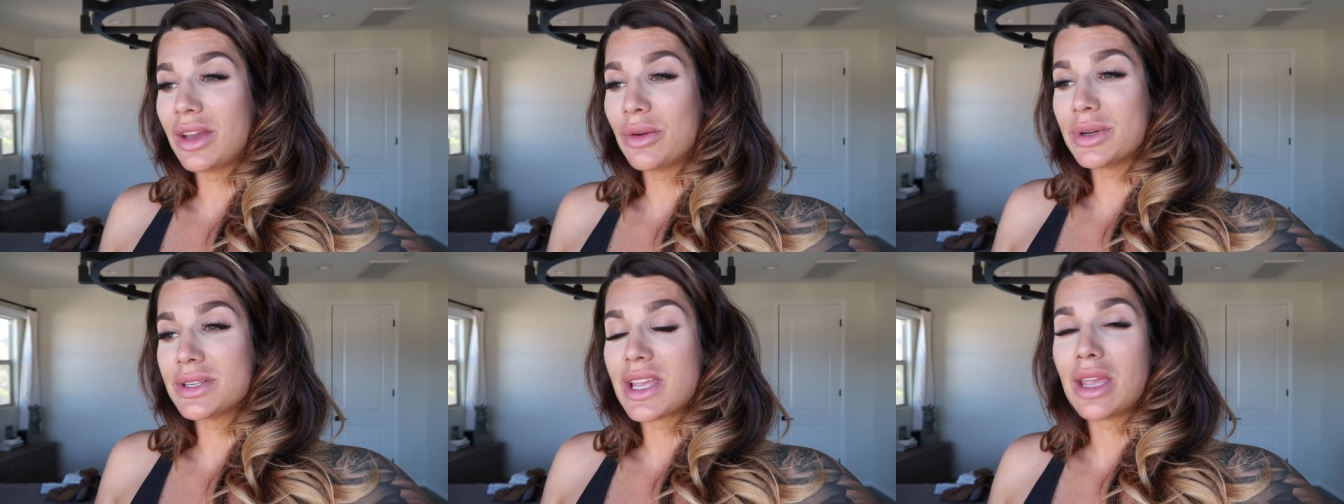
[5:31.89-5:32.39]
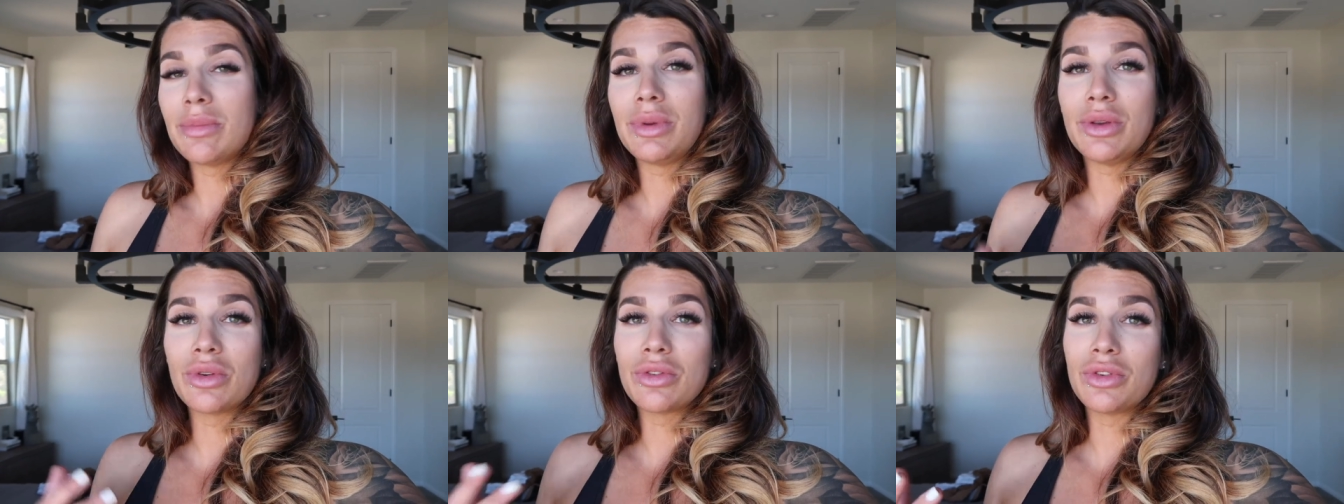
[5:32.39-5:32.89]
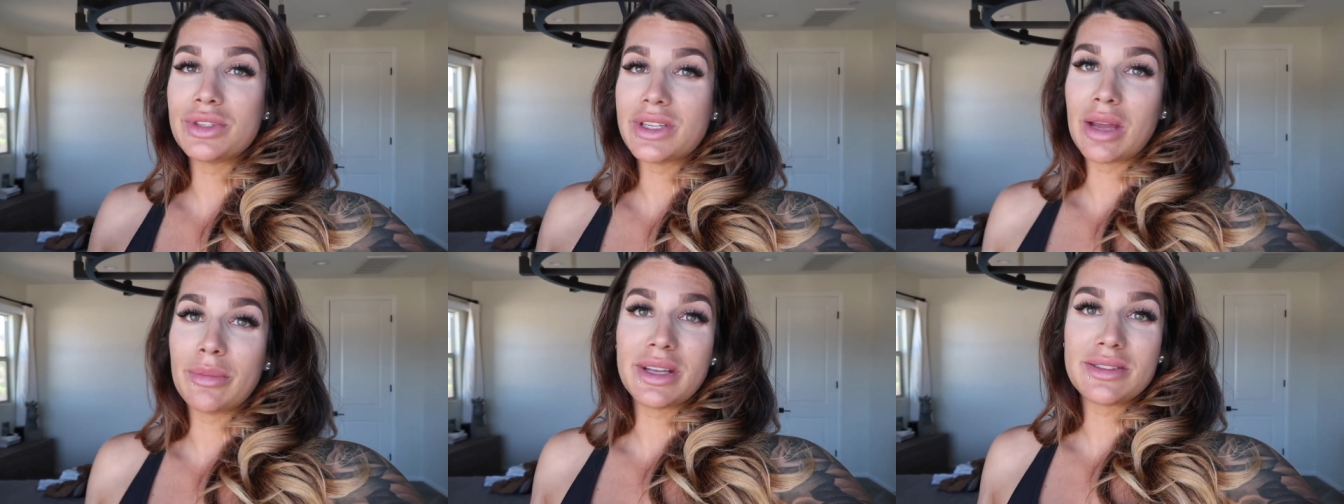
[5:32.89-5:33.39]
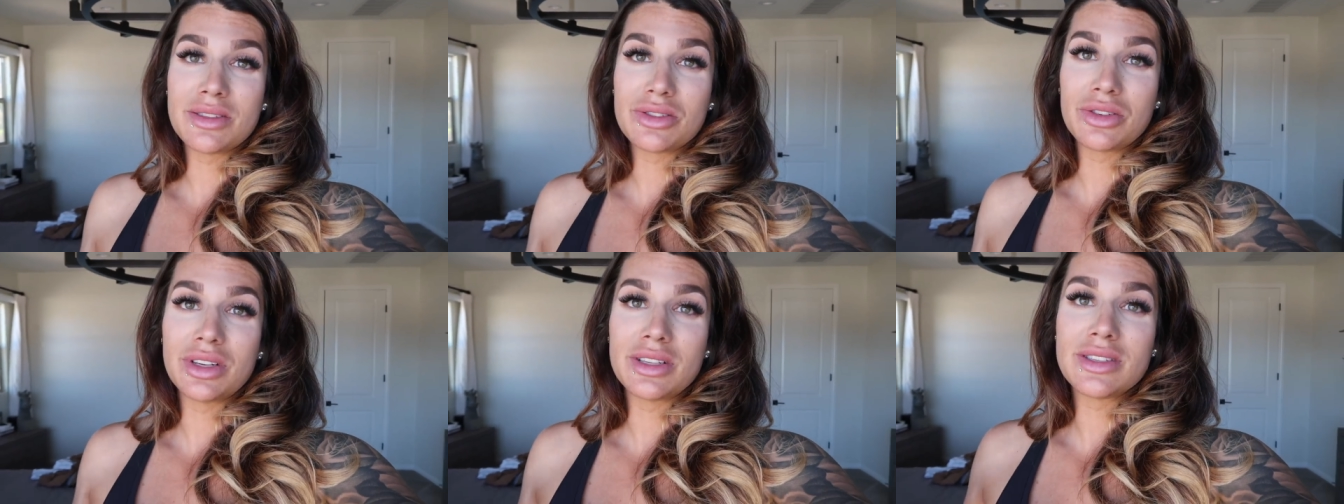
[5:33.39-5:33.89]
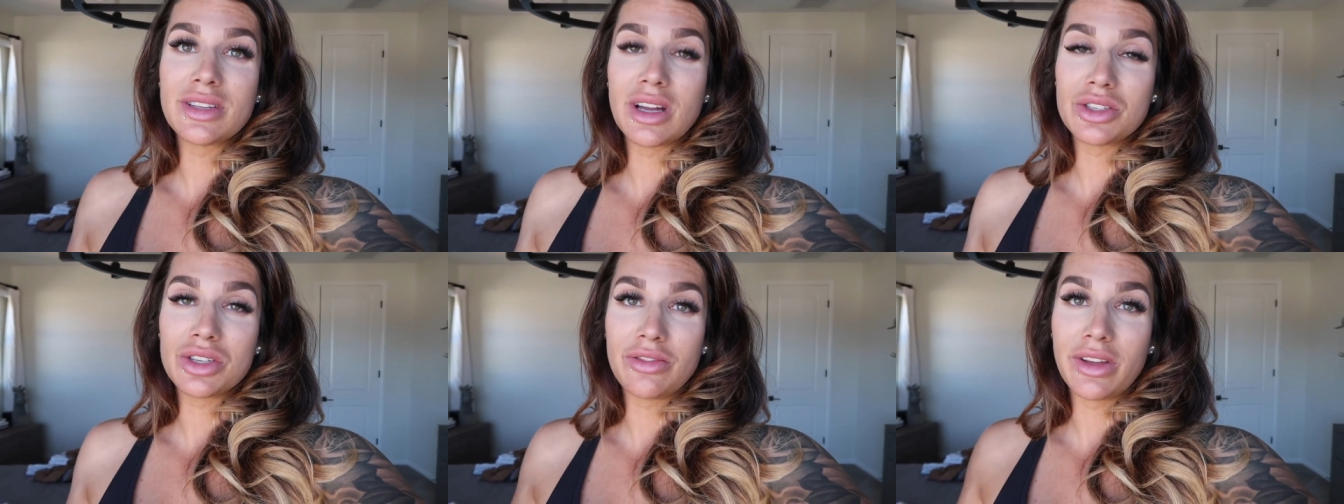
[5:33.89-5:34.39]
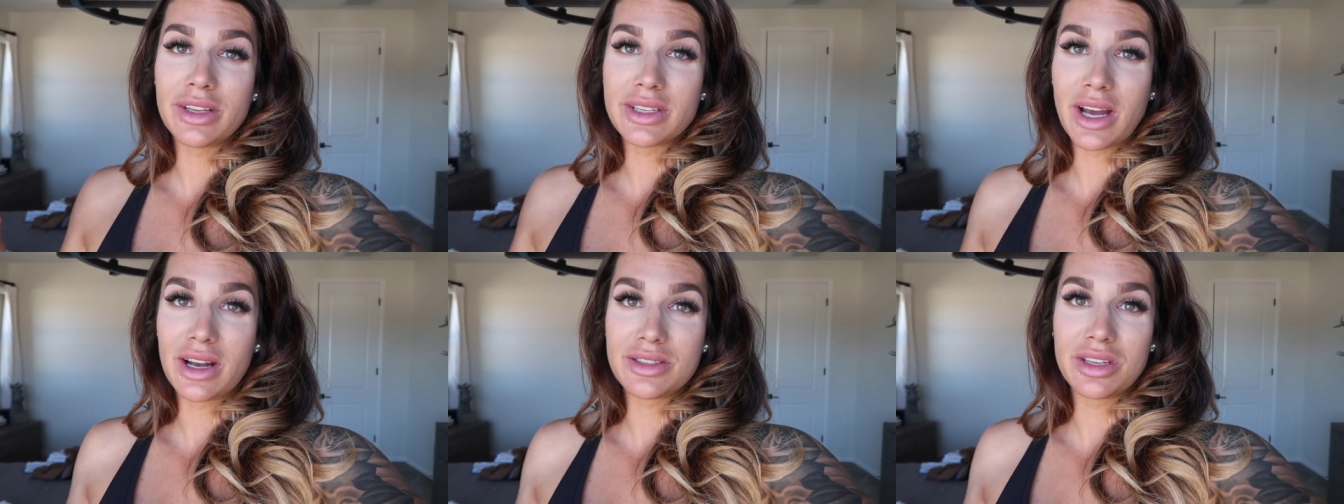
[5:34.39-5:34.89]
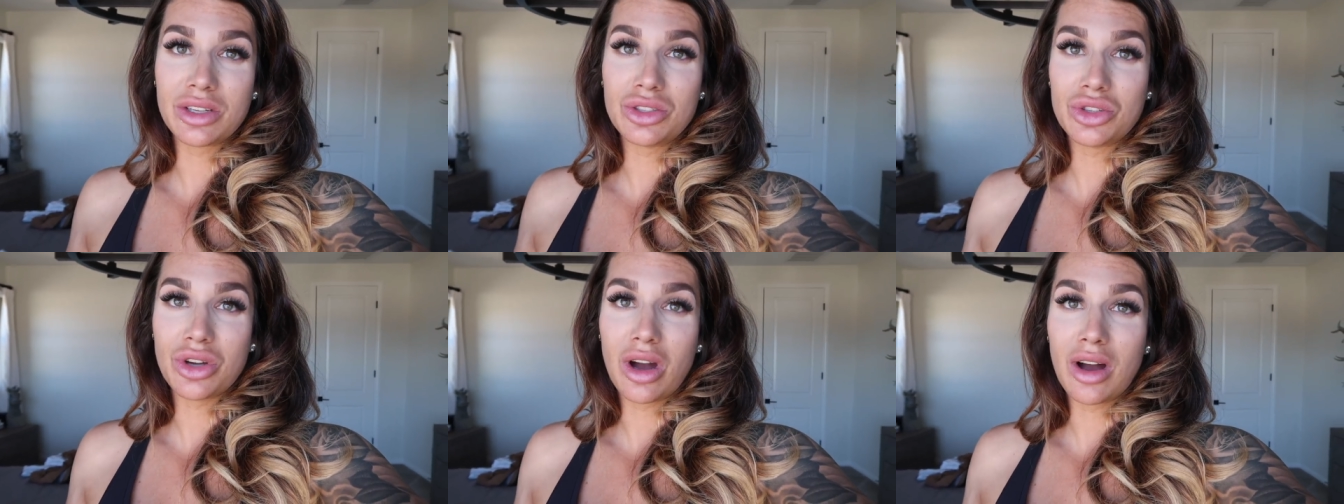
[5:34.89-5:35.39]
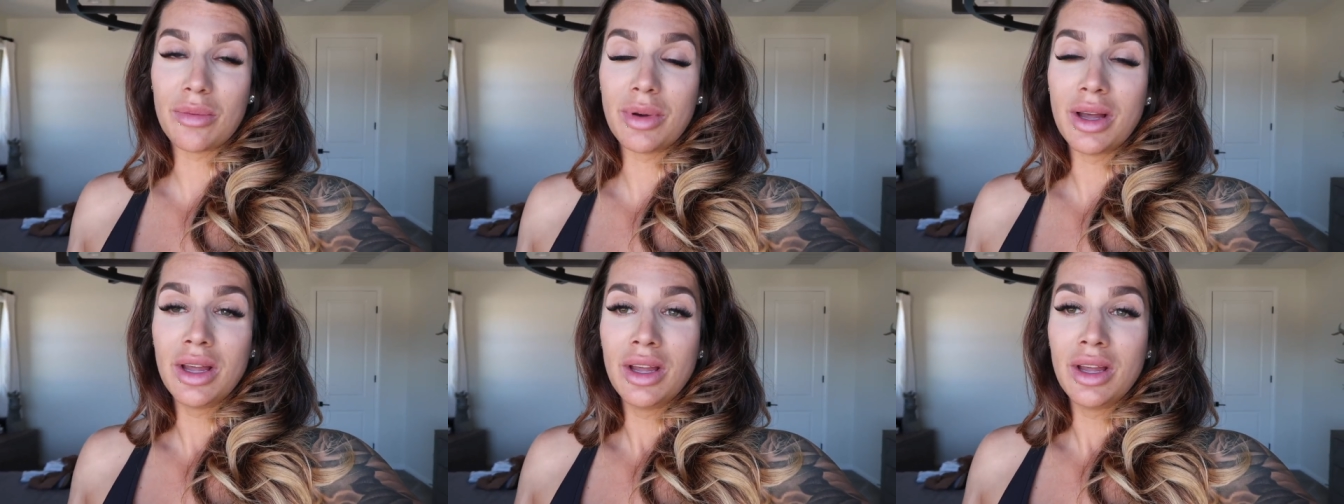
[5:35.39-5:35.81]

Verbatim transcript: It was a beautiful day. My sister did such a fantastic job